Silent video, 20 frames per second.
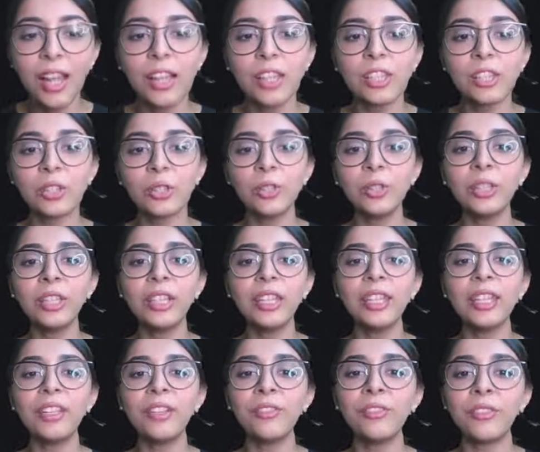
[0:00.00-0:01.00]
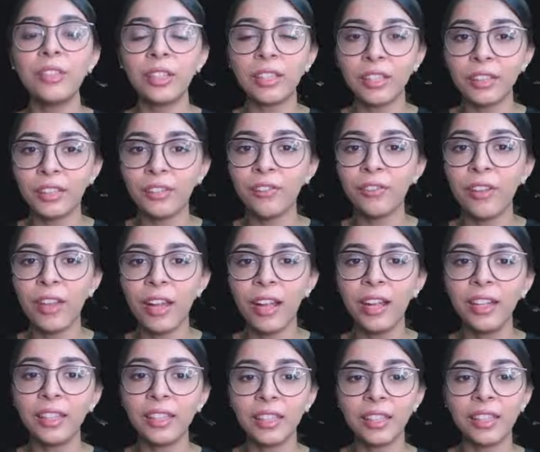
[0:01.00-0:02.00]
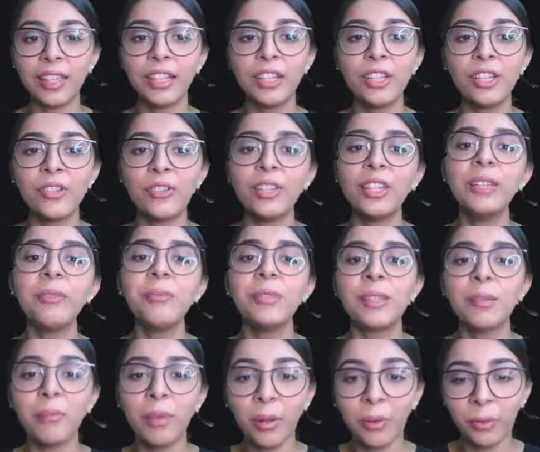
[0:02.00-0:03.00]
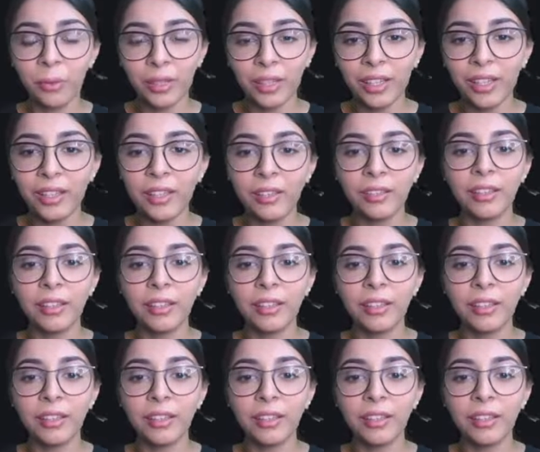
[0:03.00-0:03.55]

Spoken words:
So he in fact get dreams about it,